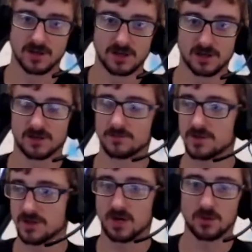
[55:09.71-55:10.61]

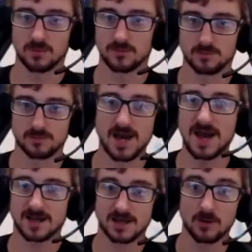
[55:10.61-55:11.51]
You know,
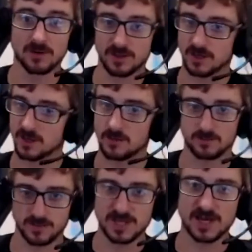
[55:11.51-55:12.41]
Matt, go with
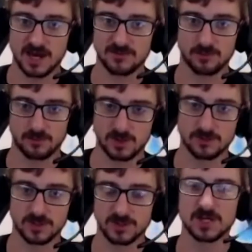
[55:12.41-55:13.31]
him, be careful,
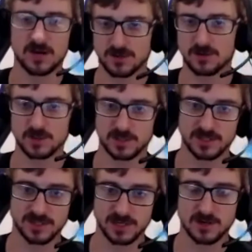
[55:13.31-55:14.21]
don't do, you know, don't do
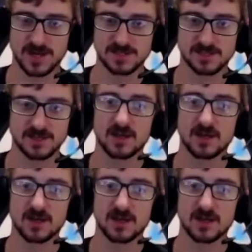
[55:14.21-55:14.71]
anything crazy.